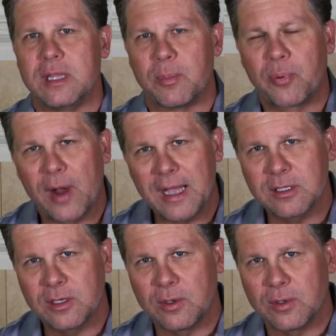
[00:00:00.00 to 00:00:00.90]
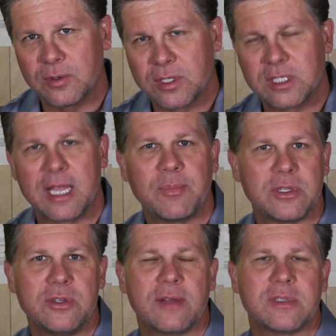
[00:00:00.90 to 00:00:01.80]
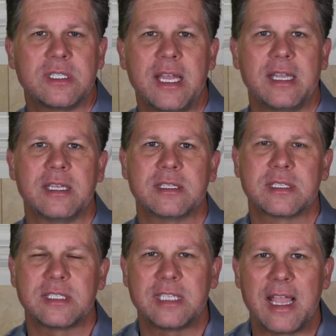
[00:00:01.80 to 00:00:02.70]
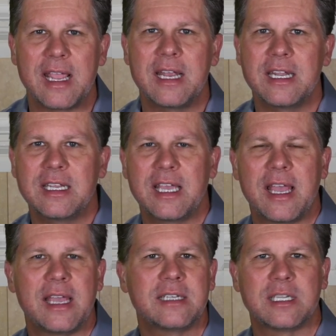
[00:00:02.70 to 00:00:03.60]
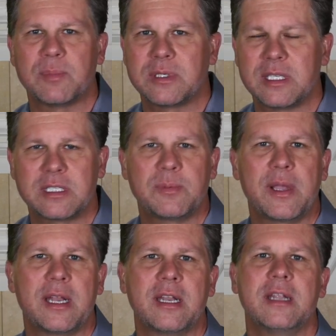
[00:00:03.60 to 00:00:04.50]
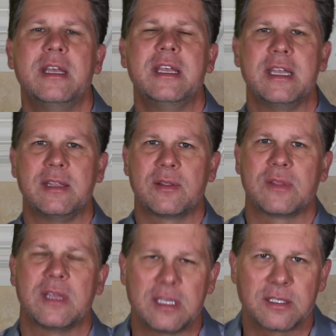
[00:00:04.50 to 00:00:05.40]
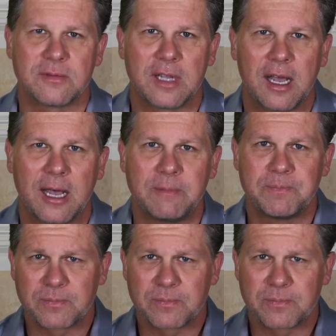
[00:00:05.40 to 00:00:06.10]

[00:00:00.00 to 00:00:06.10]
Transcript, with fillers: The practical step that you have to take is staying engaged and participating in the things of God,